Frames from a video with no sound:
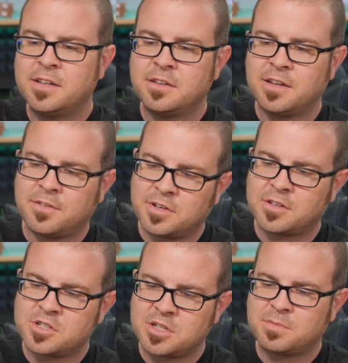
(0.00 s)
Then you have
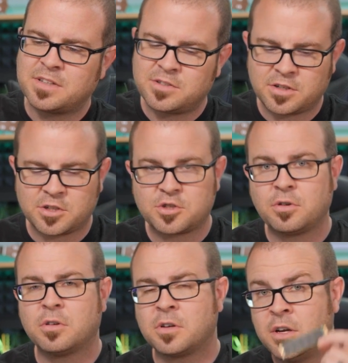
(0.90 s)
another chip that's your
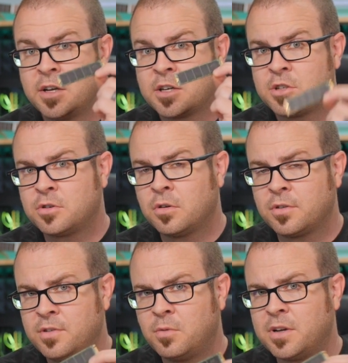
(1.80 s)
controller.
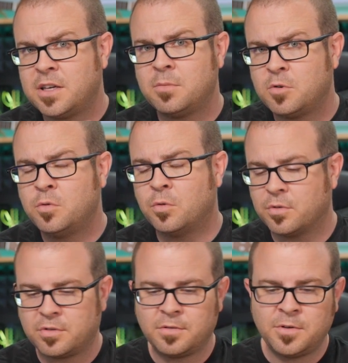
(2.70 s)
Controllers you want to keep cool.
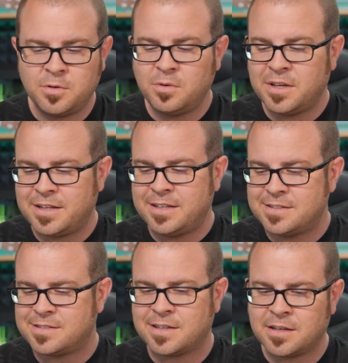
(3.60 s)
So if you do get a
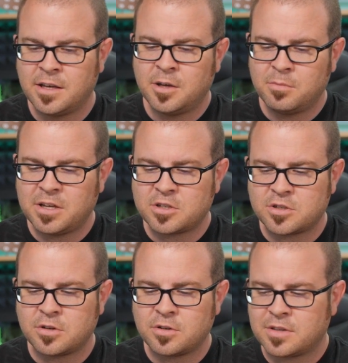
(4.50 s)
heatsink, make
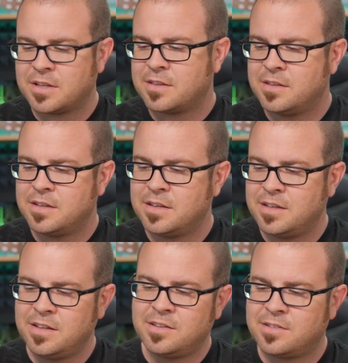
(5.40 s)
sure that the
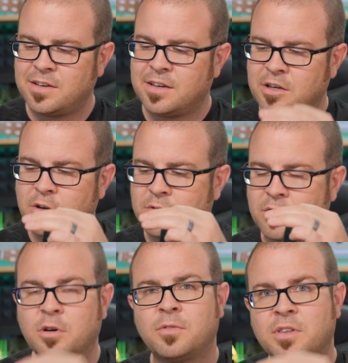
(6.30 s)
heatsink goes
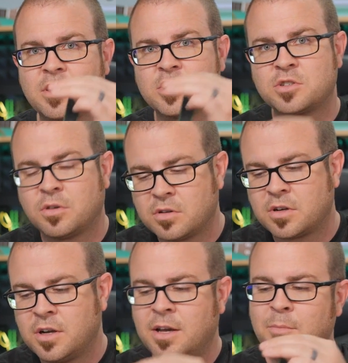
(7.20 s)
over the
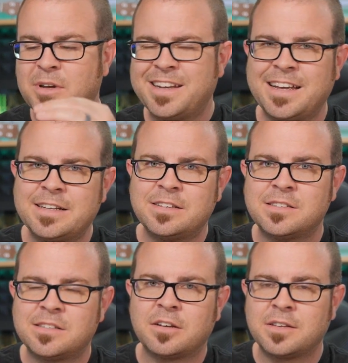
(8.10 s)
controller, but not
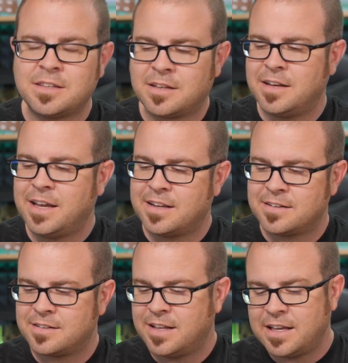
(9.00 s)
necessarily the
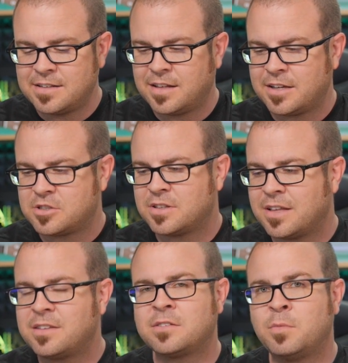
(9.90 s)
NAND. NAND actually
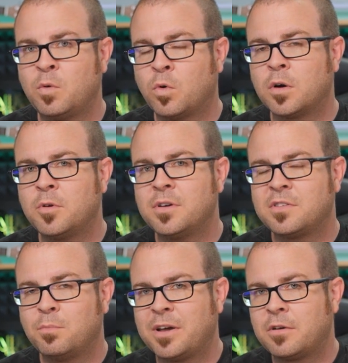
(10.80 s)
likes to be warmer.
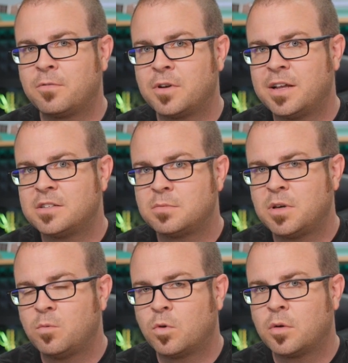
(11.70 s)
It's better for NAND to
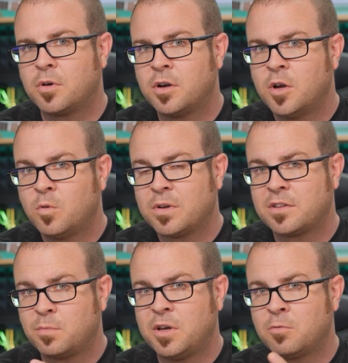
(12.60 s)
be warmer while
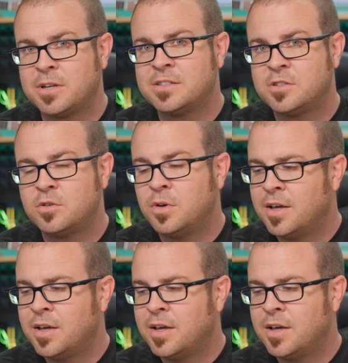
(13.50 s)
it's being written to,